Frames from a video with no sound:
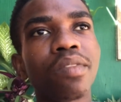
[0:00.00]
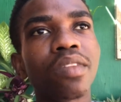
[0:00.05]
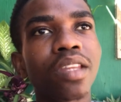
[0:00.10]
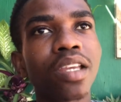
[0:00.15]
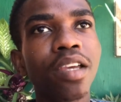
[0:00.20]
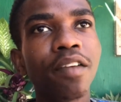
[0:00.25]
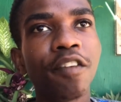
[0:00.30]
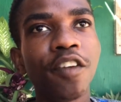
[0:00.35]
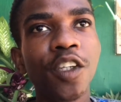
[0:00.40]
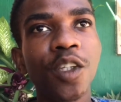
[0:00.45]

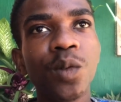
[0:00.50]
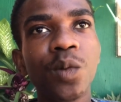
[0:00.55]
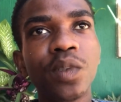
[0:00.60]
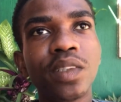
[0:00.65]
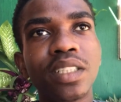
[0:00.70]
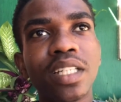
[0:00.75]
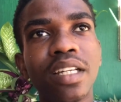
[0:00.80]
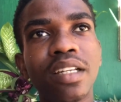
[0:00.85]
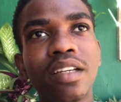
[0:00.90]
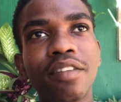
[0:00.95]
if you
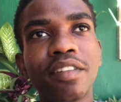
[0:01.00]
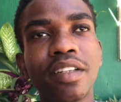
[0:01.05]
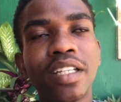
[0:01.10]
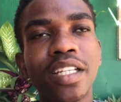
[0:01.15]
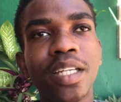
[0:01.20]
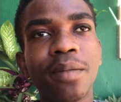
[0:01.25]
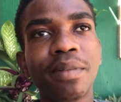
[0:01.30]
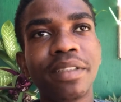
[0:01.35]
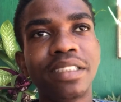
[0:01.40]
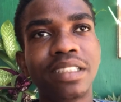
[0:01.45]
say, if your
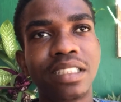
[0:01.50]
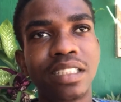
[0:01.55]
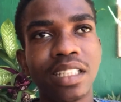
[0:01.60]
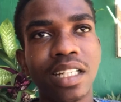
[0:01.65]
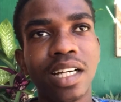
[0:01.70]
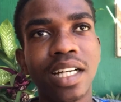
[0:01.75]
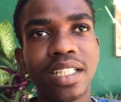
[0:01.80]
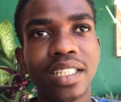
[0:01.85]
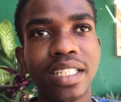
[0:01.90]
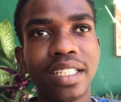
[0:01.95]
name is
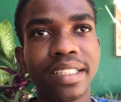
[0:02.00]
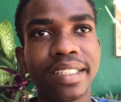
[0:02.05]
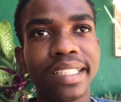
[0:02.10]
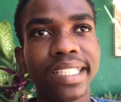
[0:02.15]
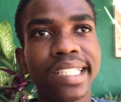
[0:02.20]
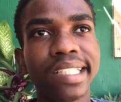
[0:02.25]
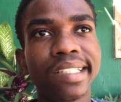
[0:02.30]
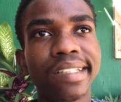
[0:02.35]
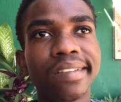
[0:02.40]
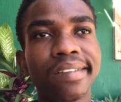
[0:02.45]
John, and
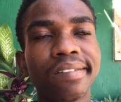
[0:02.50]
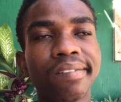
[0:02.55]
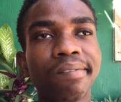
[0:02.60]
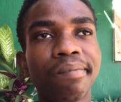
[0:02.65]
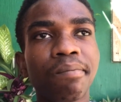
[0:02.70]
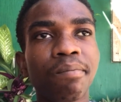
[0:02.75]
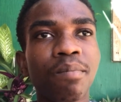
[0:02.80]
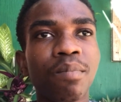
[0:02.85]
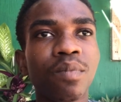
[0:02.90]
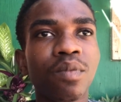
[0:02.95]

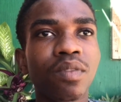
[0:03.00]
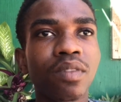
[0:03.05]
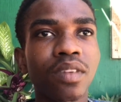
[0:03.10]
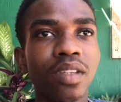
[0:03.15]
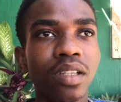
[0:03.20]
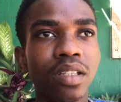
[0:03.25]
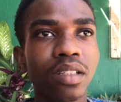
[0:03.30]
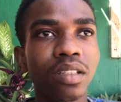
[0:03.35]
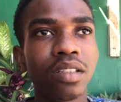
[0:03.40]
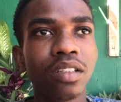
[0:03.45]

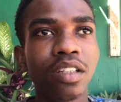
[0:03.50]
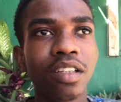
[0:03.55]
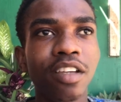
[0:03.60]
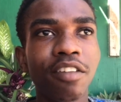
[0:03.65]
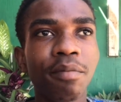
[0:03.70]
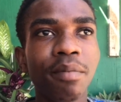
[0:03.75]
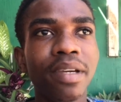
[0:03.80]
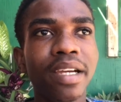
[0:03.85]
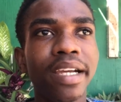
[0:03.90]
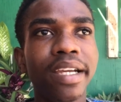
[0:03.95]
you
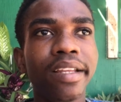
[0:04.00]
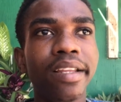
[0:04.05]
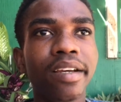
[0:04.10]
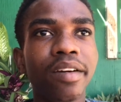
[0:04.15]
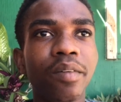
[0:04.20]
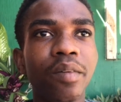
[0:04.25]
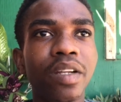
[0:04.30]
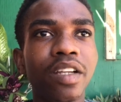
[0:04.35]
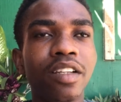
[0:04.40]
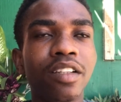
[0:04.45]
give me an
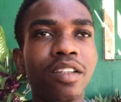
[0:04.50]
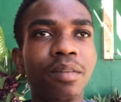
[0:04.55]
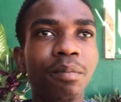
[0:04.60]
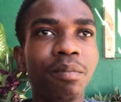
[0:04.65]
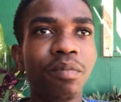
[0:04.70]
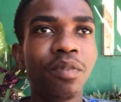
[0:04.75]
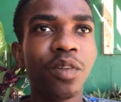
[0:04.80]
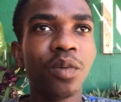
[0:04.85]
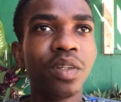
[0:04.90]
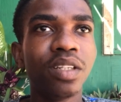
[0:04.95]
idea when I'm
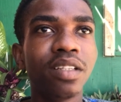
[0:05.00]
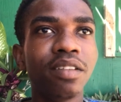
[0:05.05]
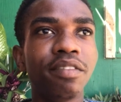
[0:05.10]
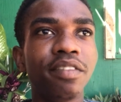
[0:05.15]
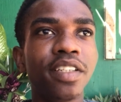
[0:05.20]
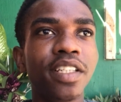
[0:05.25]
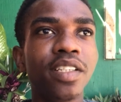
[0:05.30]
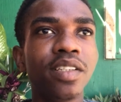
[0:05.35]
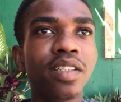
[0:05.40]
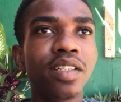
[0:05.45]
doing the
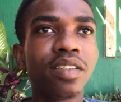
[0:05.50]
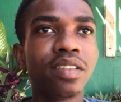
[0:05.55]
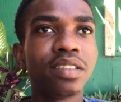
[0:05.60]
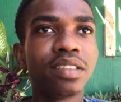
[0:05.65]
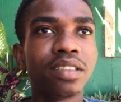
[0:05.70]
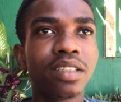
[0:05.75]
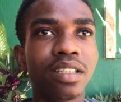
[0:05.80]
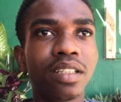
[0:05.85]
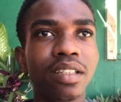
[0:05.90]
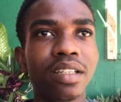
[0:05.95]
video, I'm going to
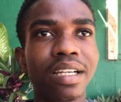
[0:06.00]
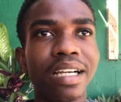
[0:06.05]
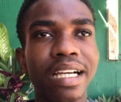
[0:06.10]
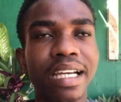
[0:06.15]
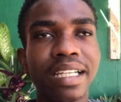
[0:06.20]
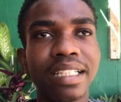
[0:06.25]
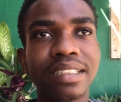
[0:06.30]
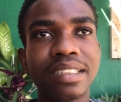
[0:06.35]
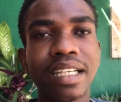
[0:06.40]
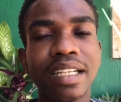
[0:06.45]
say, I
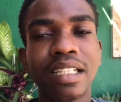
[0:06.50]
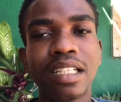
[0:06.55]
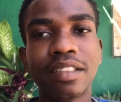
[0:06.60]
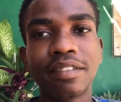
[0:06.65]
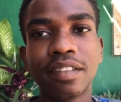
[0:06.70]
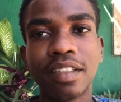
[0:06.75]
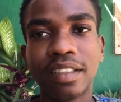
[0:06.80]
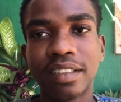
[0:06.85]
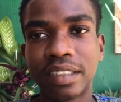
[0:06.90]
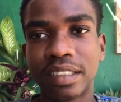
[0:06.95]
get these ideas
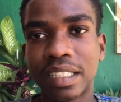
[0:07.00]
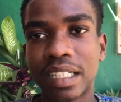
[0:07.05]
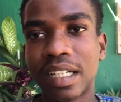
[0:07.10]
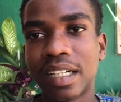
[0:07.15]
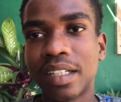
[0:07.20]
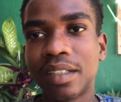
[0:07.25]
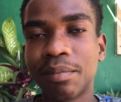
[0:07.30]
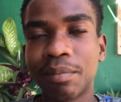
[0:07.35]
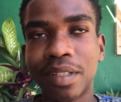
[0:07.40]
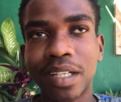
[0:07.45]
from
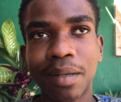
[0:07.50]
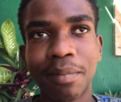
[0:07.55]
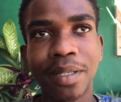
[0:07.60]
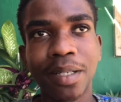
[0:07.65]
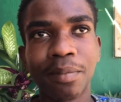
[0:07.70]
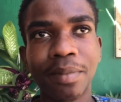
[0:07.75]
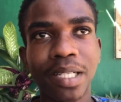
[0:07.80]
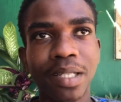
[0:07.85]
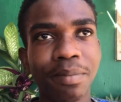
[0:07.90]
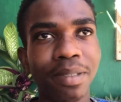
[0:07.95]
John, blah,
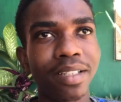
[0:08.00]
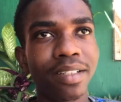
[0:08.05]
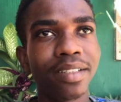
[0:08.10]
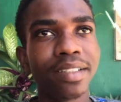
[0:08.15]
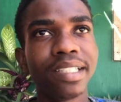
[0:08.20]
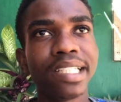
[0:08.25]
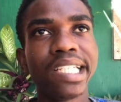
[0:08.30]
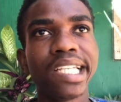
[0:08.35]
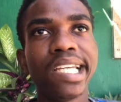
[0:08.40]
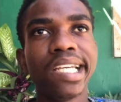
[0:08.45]
blah, blah, blah.
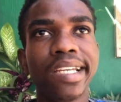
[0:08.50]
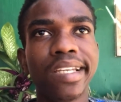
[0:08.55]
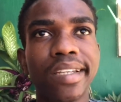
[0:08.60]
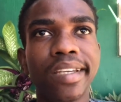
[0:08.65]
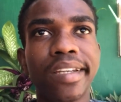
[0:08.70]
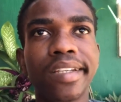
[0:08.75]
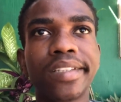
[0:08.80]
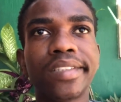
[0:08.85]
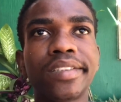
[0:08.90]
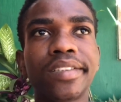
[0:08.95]

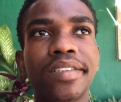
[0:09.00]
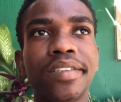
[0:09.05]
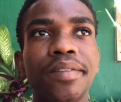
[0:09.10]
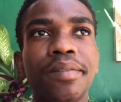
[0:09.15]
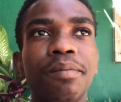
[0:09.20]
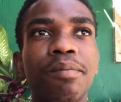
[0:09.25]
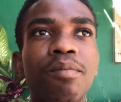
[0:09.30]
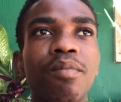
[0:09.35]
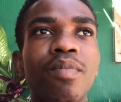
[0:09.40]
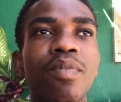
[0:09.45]
Yeah, so,
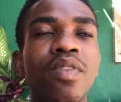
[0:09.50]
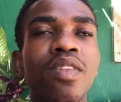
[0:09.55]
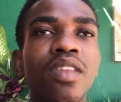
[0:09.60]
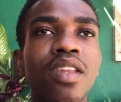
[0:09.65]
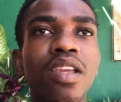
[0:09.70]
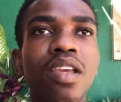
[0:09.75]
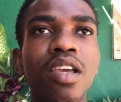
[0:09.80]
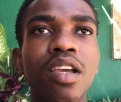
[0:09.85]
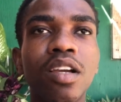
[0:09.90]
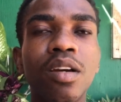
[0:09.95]
you
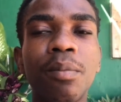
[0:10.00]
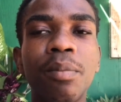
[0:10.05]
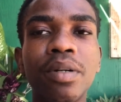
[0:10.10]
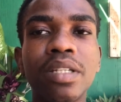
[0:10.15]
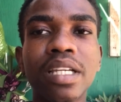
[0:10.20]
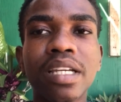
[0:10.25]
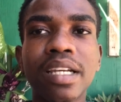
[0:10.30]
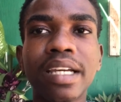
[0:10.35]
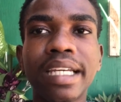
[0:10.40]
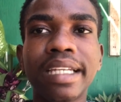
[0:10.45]
could
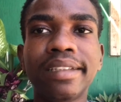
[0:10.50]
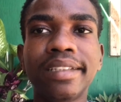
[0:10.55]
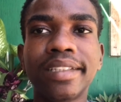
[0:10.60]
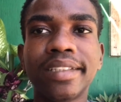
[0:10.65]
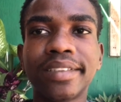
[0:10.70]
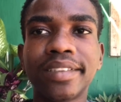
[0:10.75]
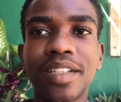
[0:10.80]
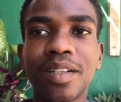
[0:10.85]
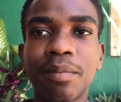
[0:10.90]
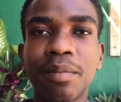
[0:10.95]
put your
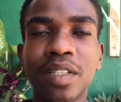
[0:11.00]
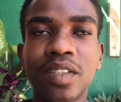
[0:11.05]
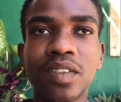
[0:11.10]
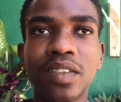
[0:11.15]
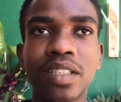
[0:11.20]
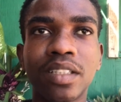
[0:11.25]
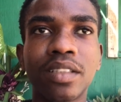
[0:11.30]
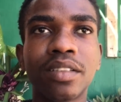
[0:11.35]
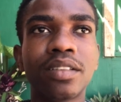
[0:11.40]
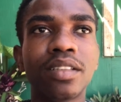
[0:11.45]
ideas down below
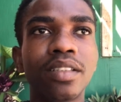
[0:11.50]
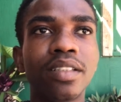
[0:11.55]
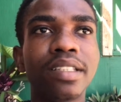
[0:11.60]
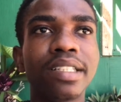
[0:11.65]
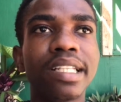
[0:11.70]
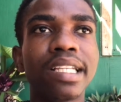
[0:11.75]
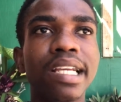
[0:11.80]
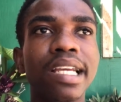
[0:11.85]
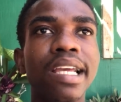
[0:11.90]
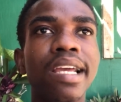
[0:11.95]
here. So,
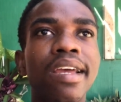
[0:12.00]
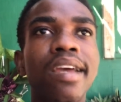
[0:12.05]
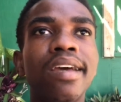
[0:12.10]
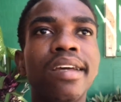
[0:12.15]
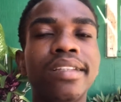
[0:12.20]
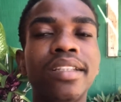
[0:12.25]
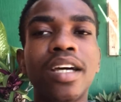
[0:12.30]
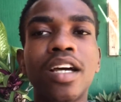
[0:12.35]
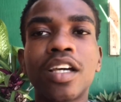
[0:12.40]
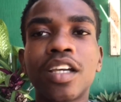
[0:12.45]

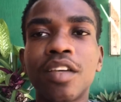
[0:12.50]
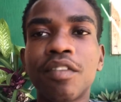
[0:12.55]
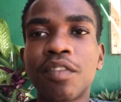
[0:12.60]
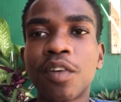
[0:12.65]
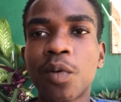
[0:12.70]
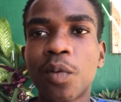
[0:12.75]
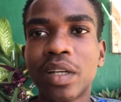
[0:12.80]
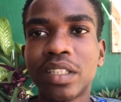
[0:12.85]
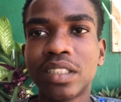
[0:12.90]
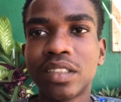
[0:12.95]
thank you
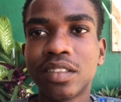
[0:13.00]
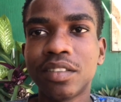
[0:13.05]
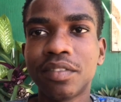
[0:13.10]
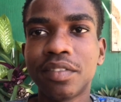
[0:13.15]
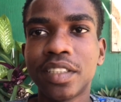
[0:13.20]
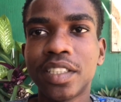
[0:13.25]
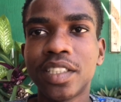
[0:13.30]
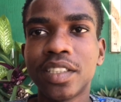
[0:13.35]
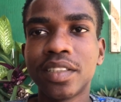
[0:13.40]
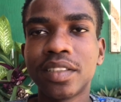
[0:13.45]
for watching these
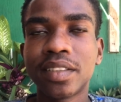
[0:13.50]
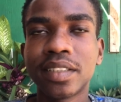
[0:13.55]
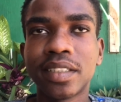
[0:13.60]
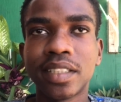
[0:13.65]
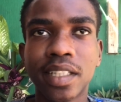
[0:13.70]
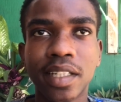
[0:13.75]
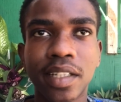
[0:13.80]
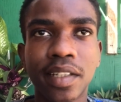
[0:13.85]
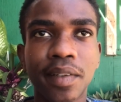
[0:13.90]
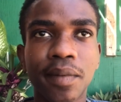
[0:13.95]
videos.
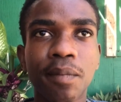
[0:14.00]
Yeah.